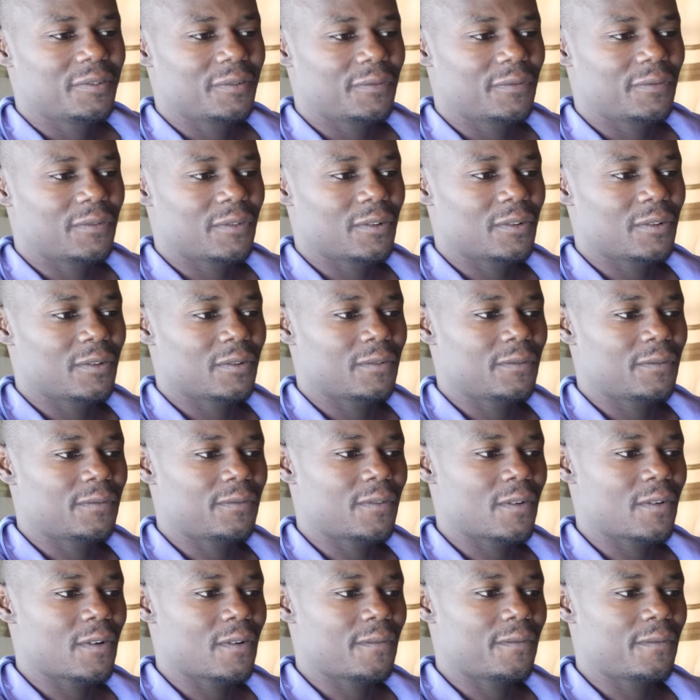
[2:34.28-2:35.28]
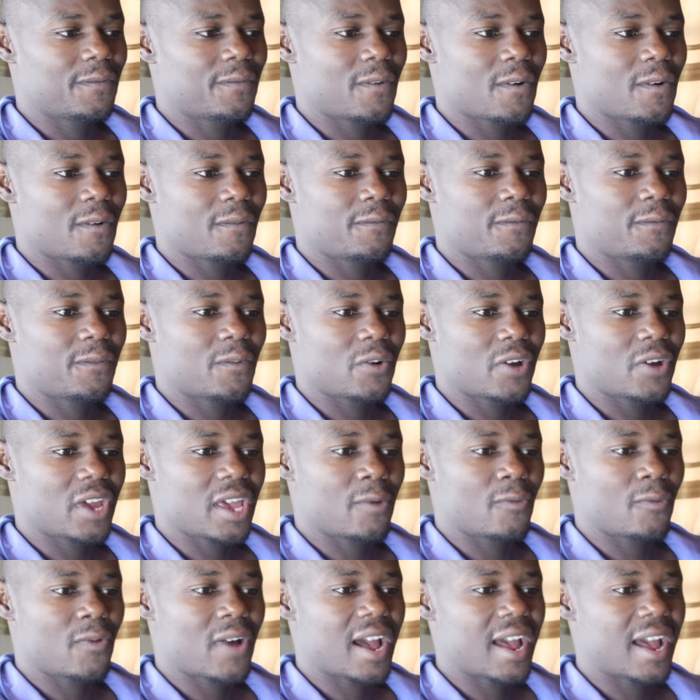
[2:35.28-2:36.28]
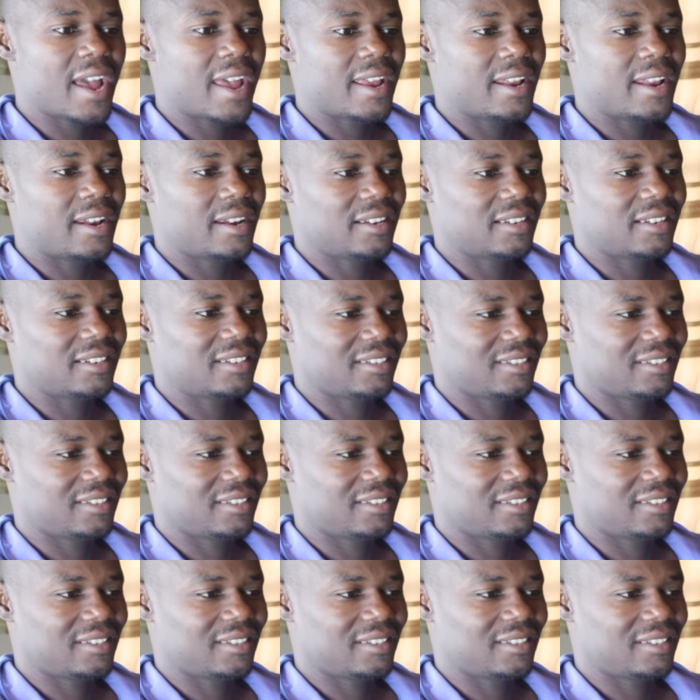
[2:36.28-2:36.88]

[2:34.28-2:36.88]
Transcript: for for for for a while